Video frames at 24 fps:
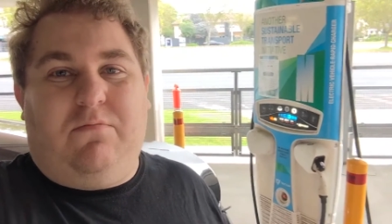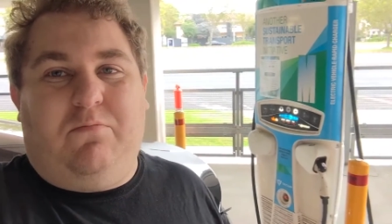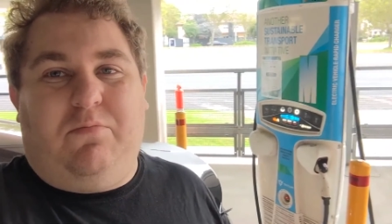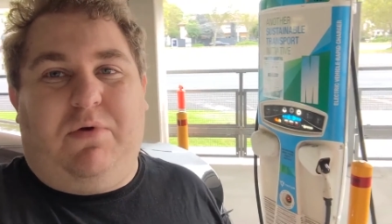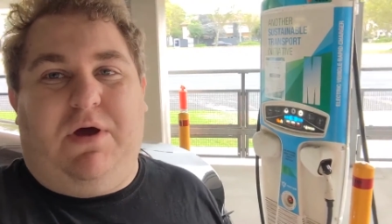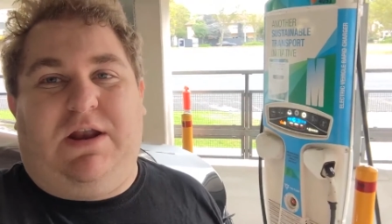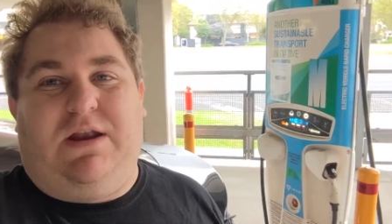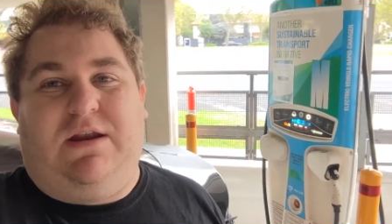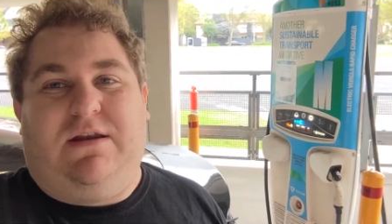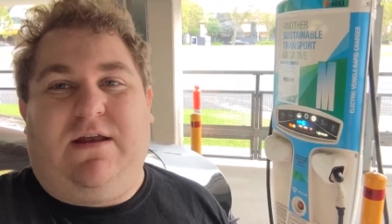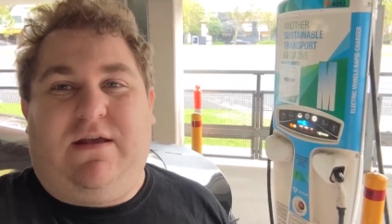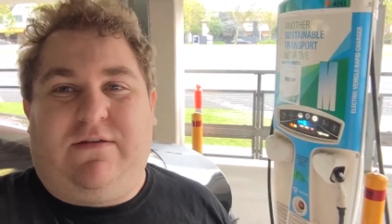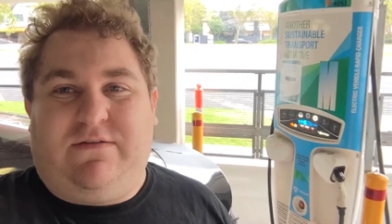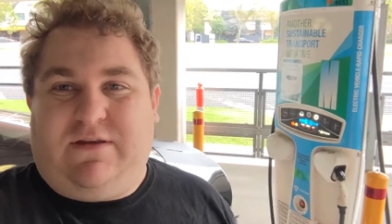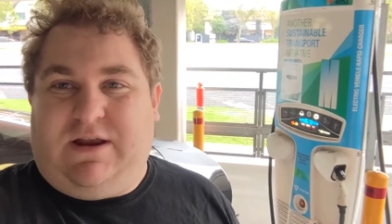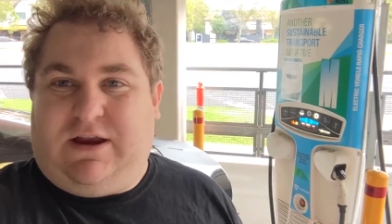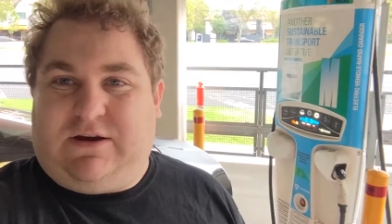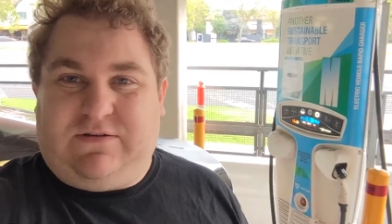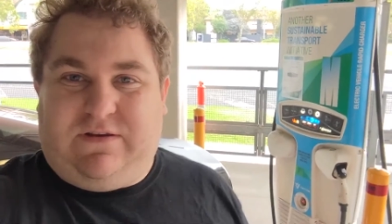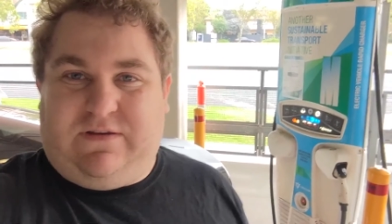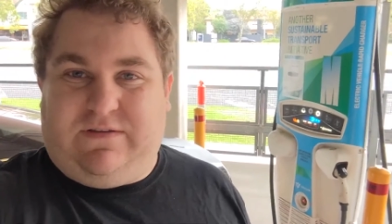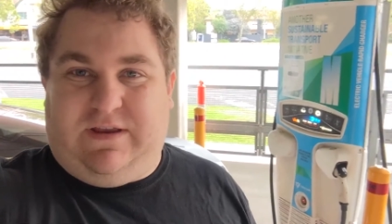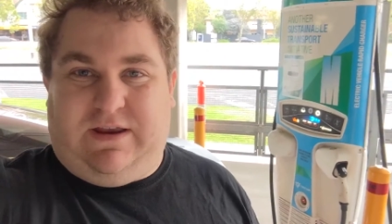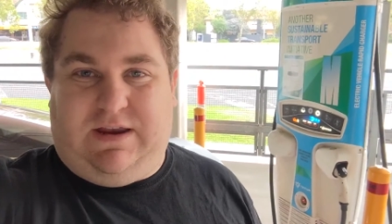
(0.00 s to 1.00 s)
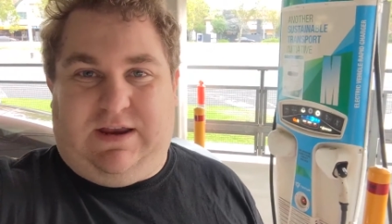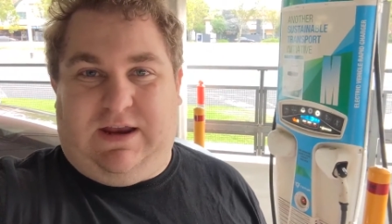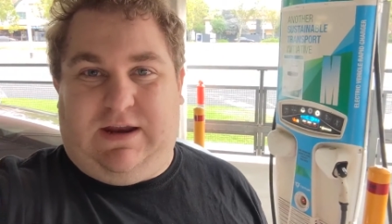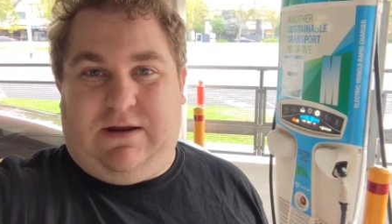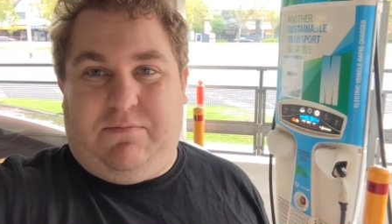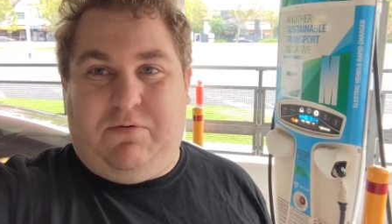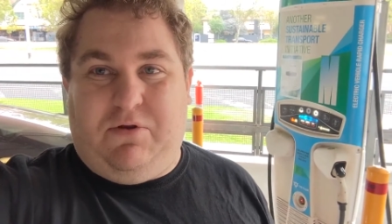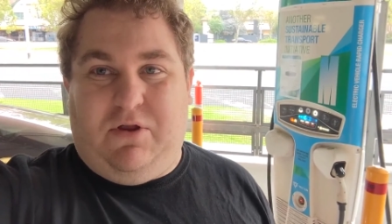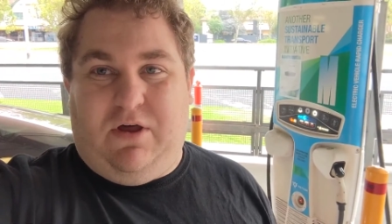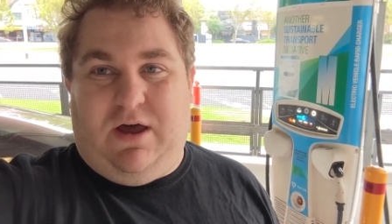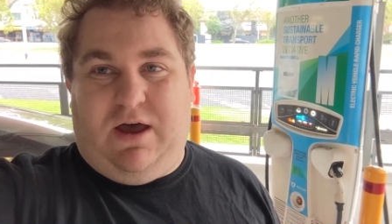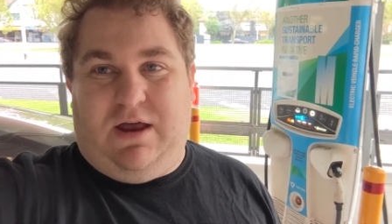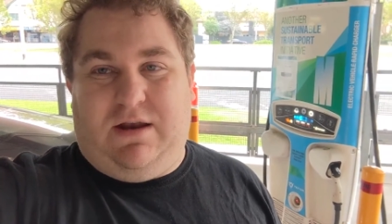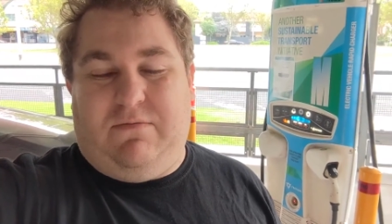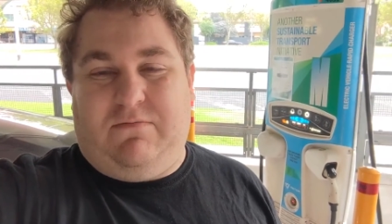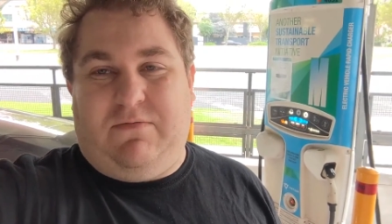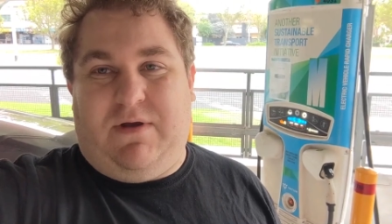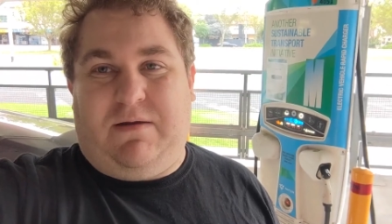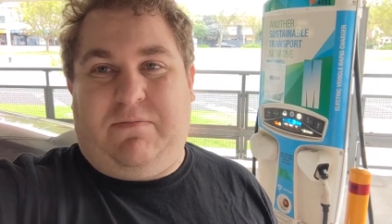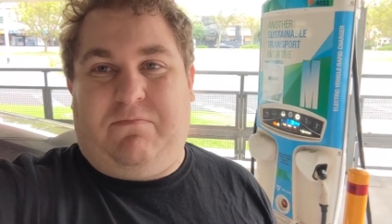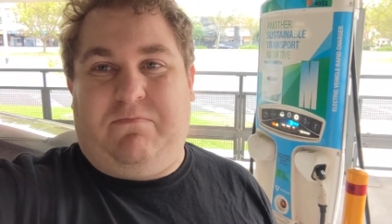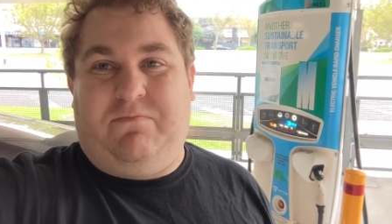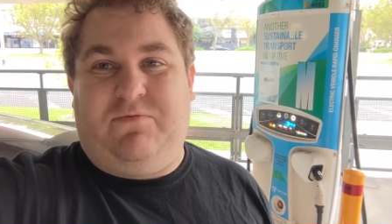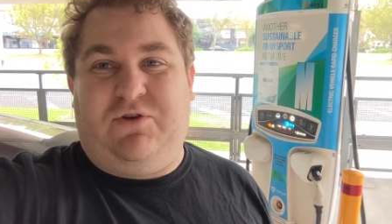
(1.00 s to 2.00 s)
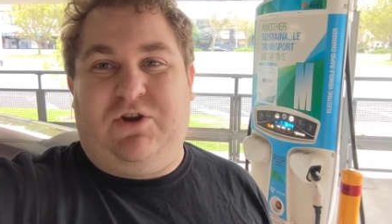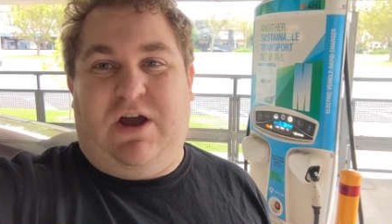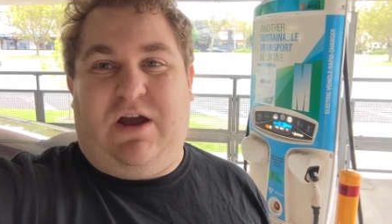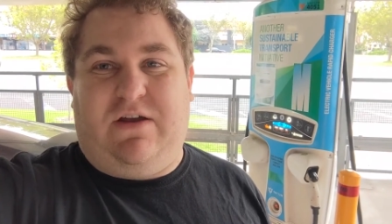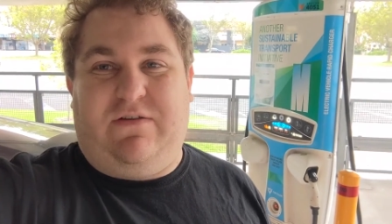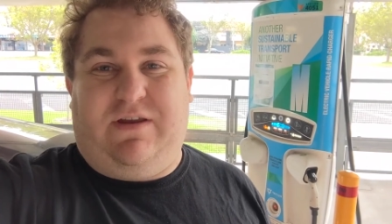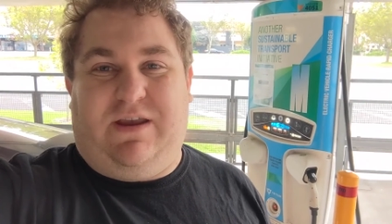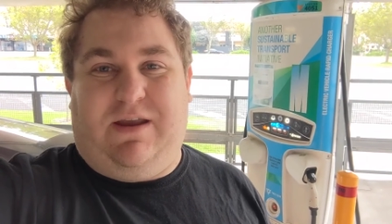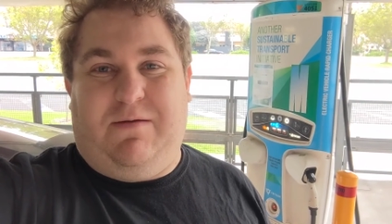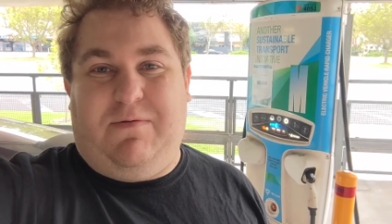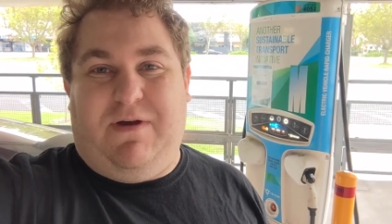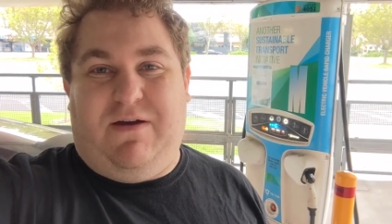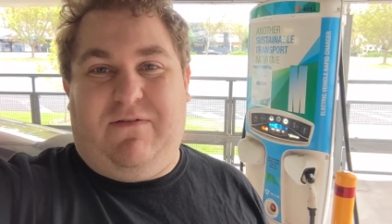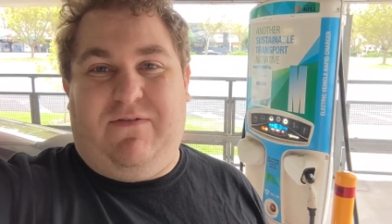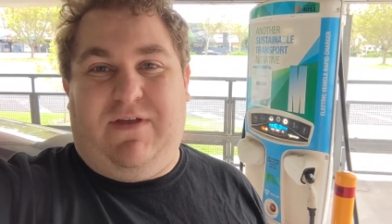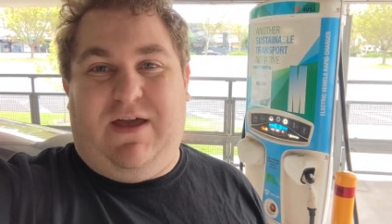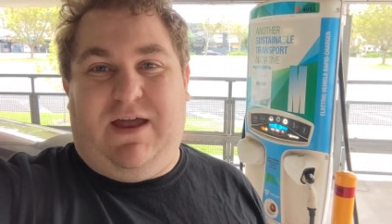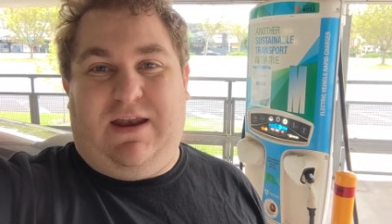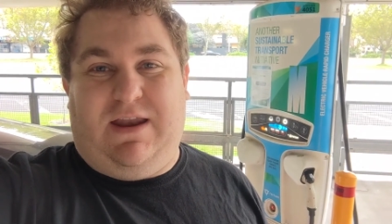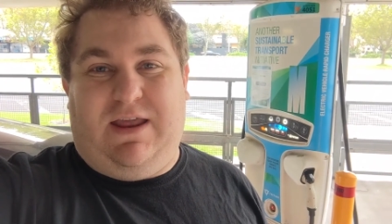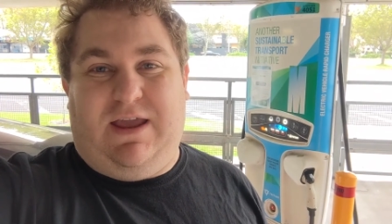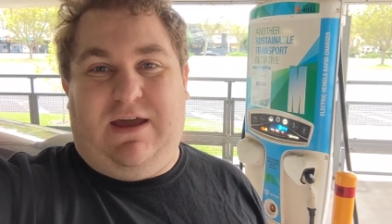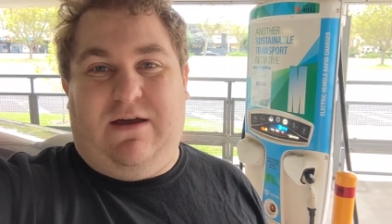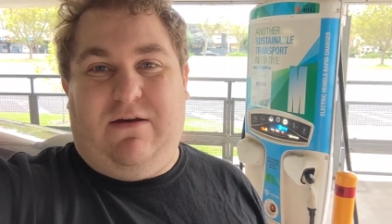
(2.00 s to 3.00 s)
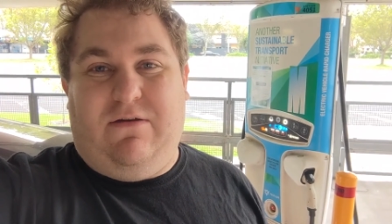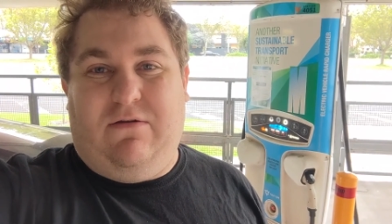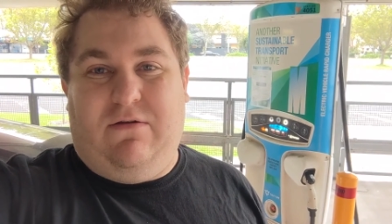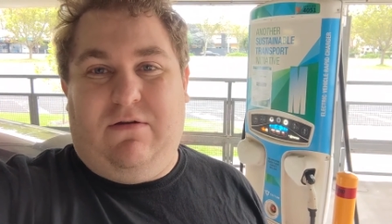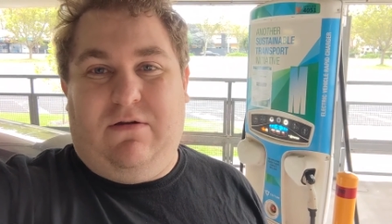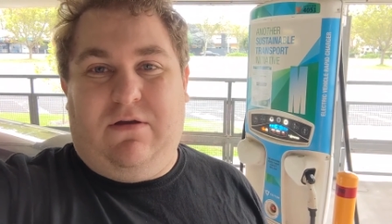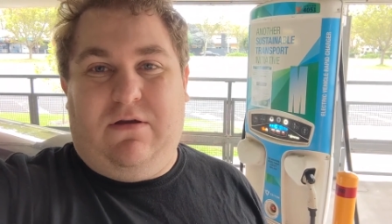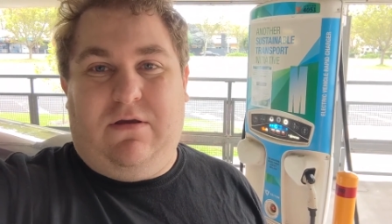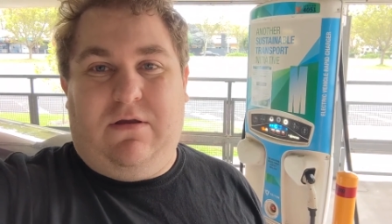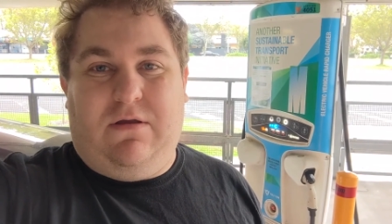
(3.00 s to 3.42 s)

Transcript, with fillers: but it doesn't actually seem to get applied. I'm not charging above that now.